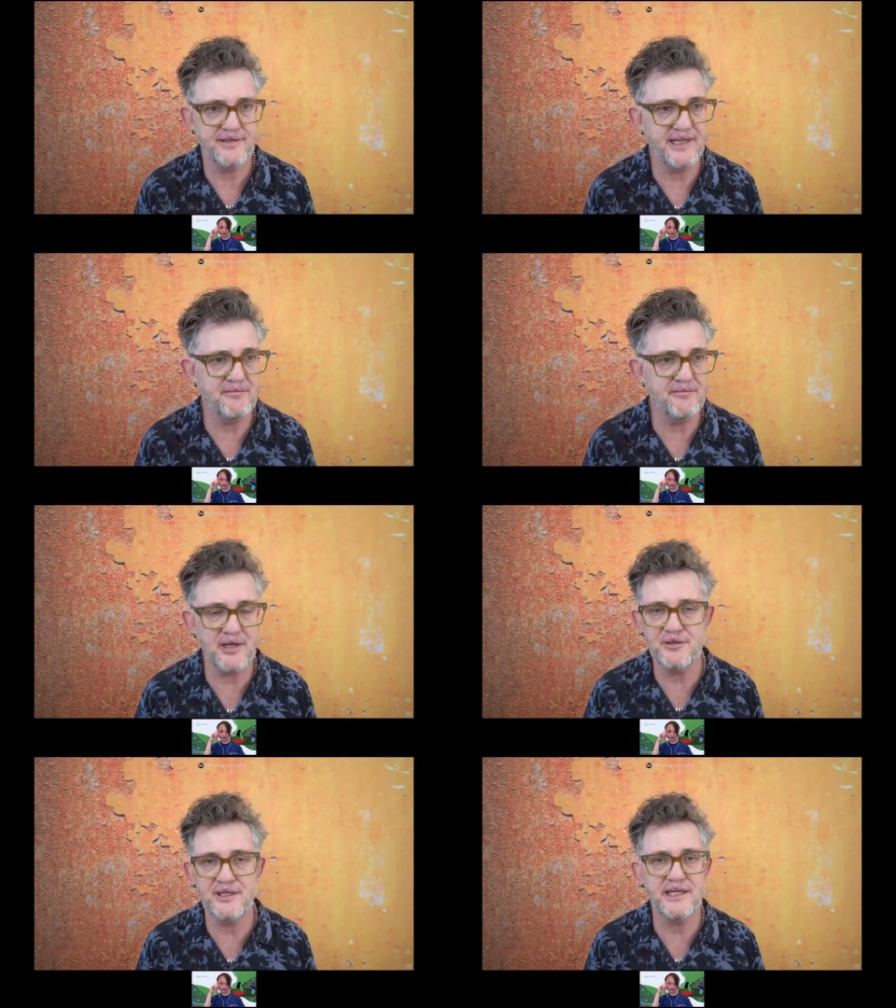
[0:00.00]

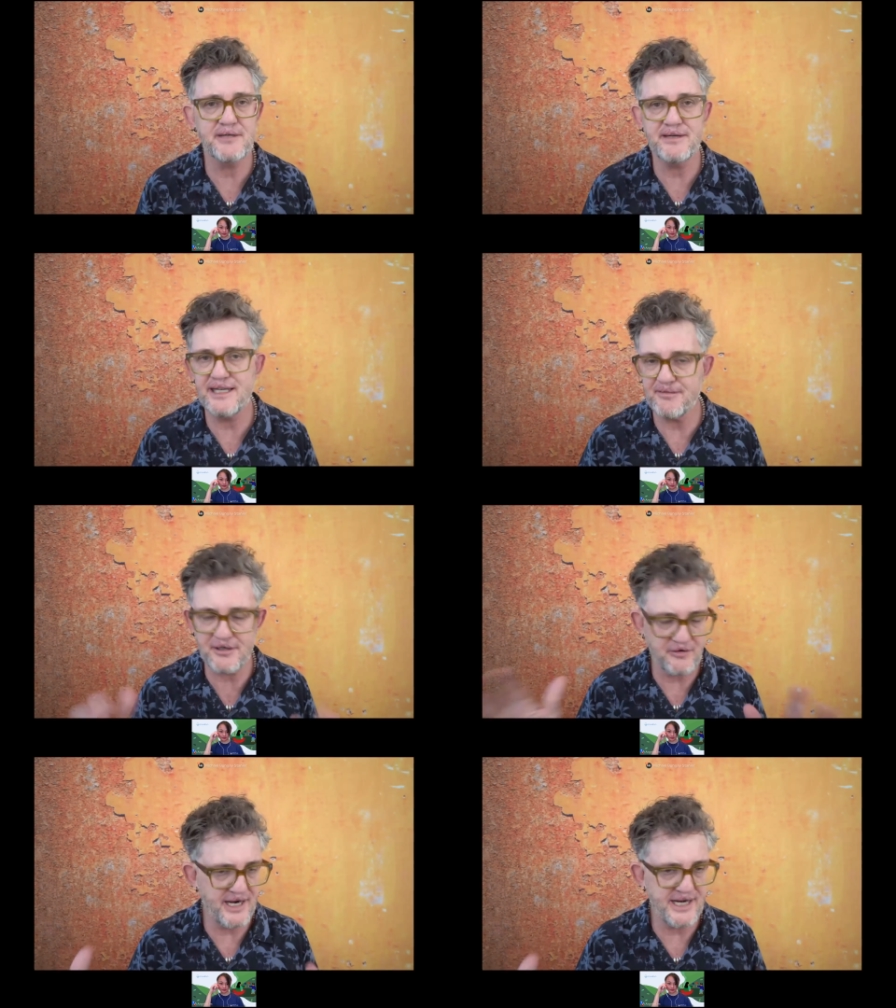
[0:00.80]
Sometimes you need to be
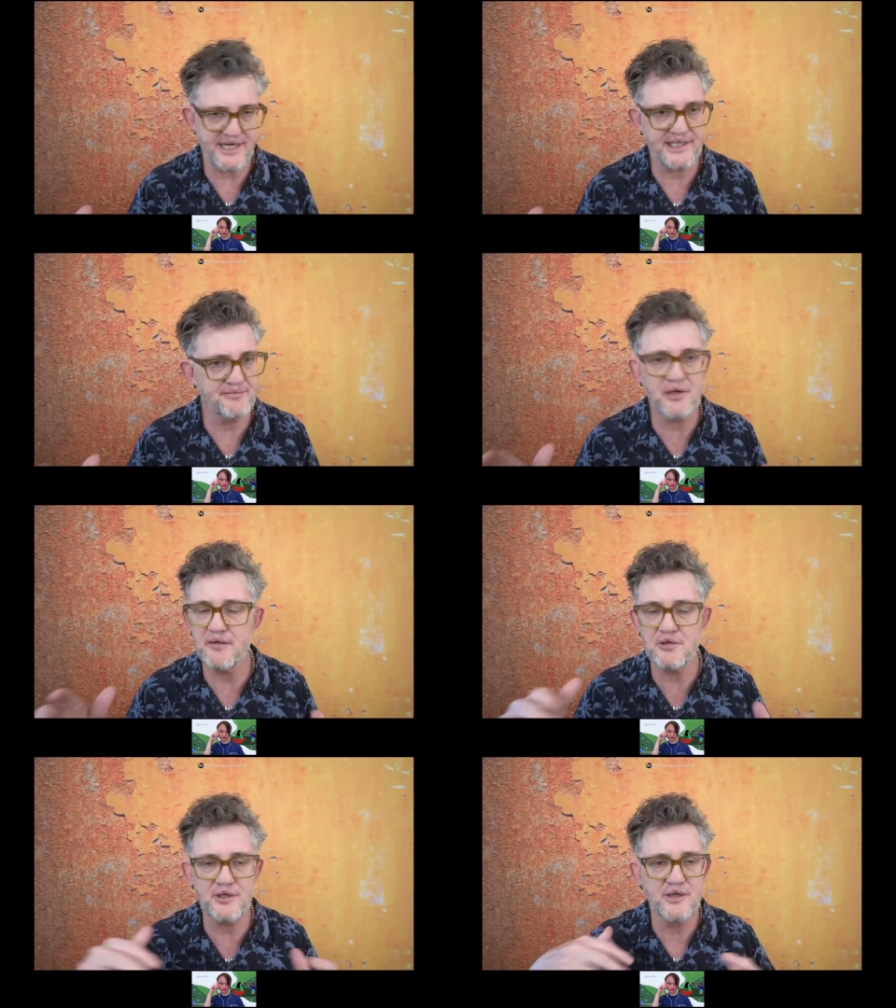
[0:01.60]
democratic.
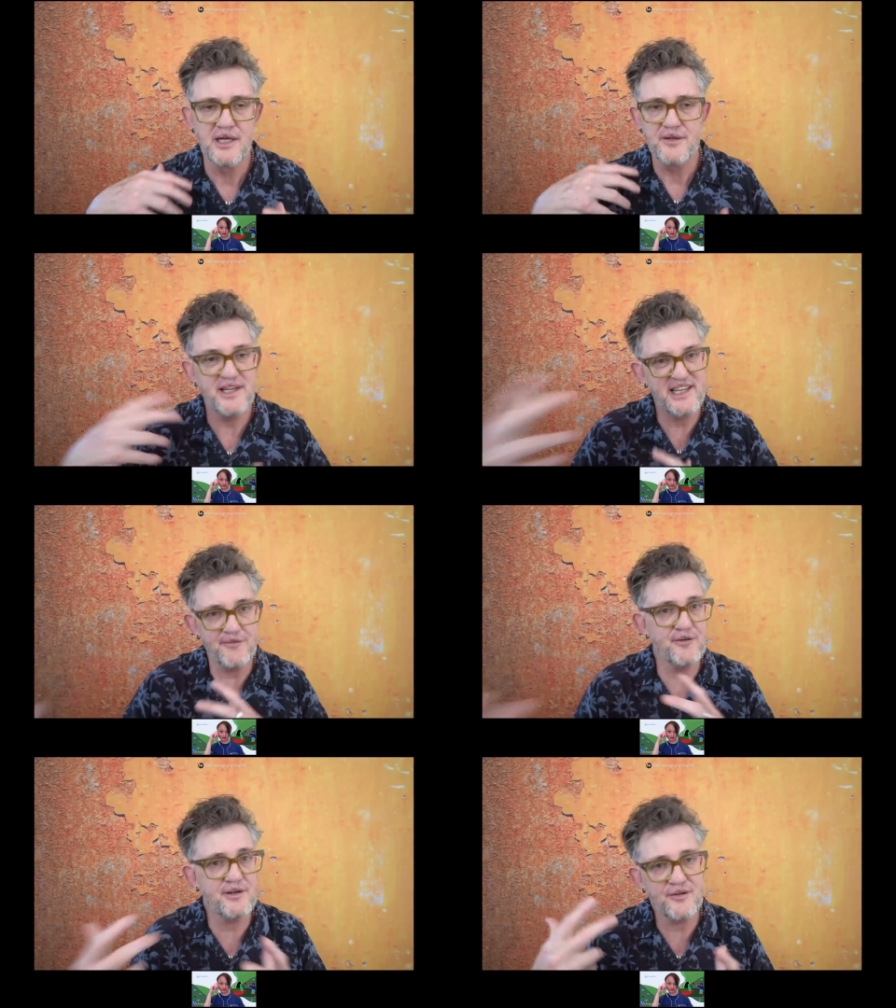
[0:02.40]
Sometimes you there's
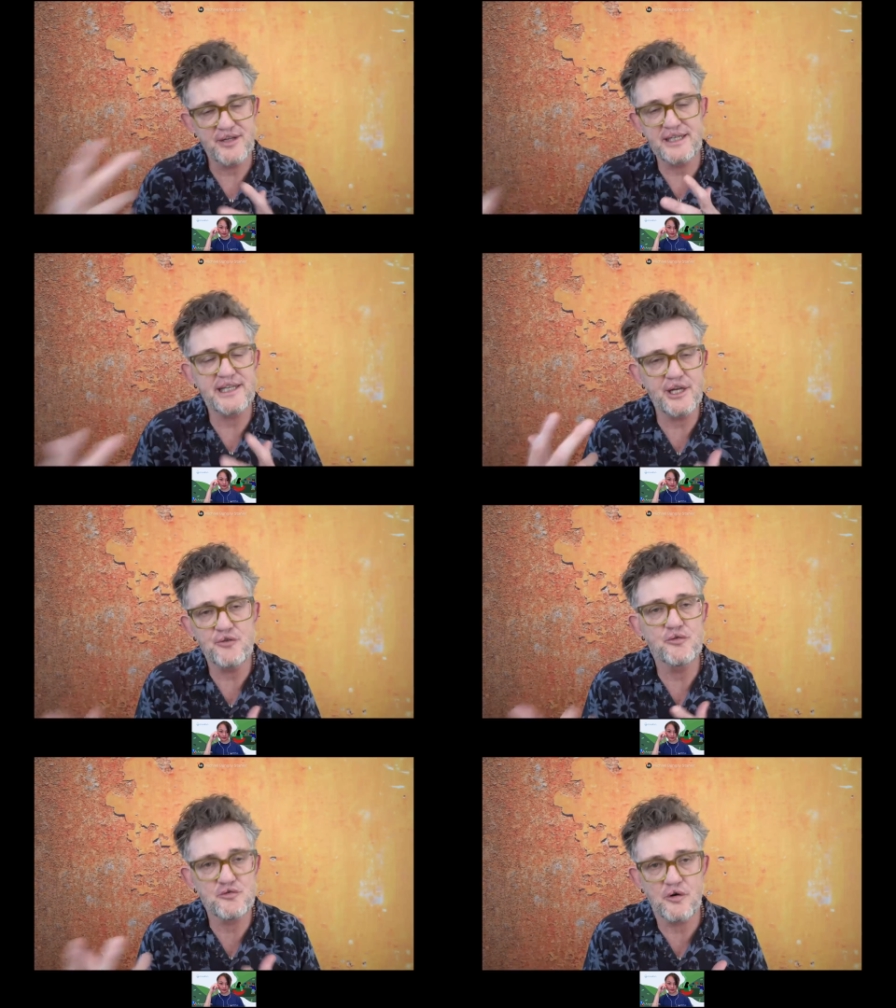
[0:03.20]
different things that you
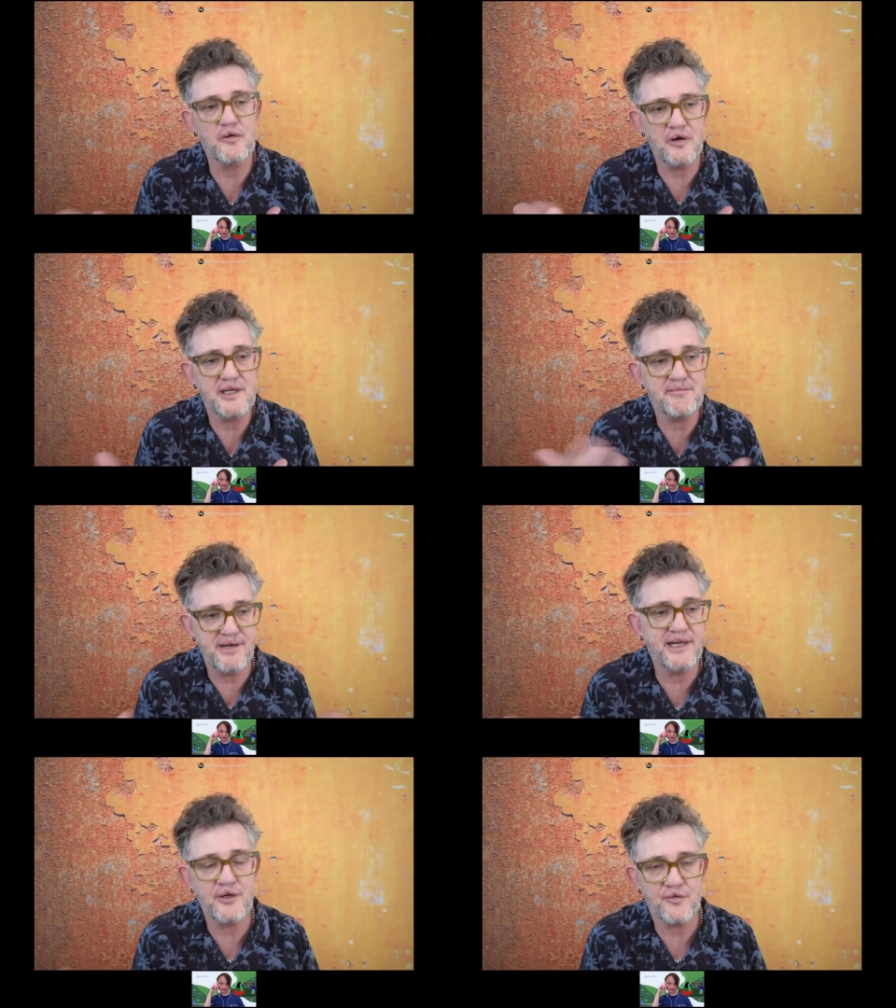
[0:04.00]
will draw on
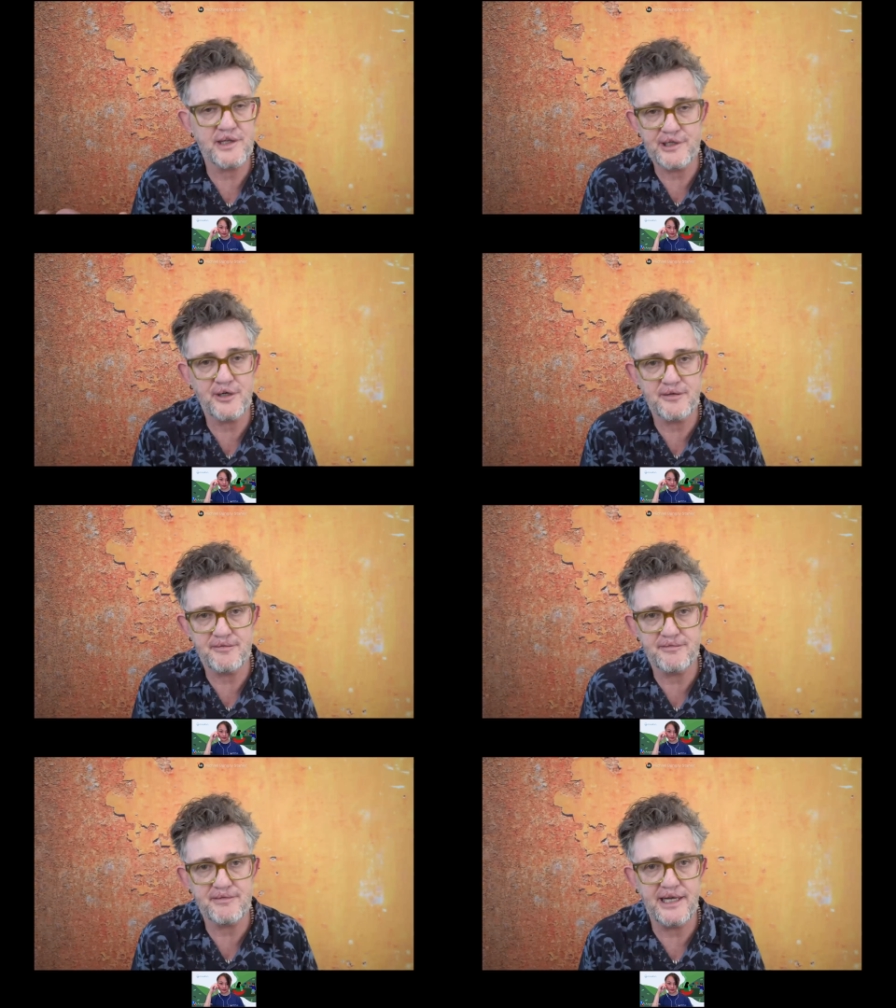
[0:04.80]
depending on the
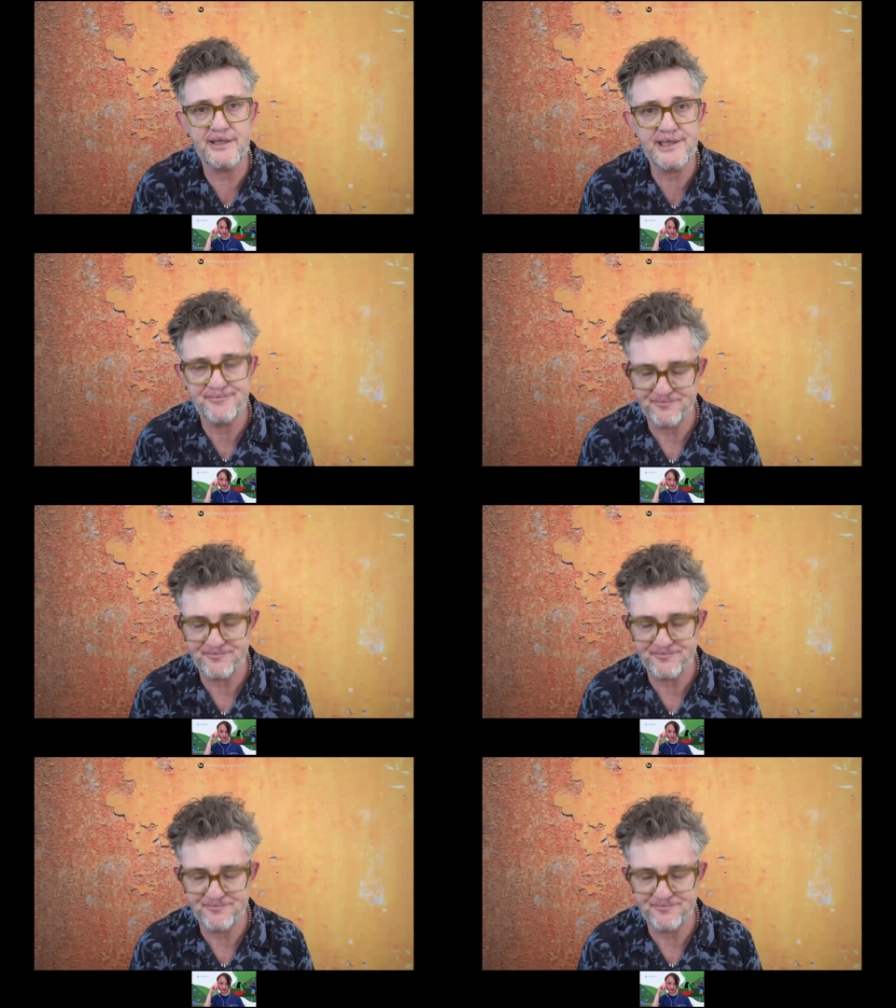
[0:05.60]
circumstance.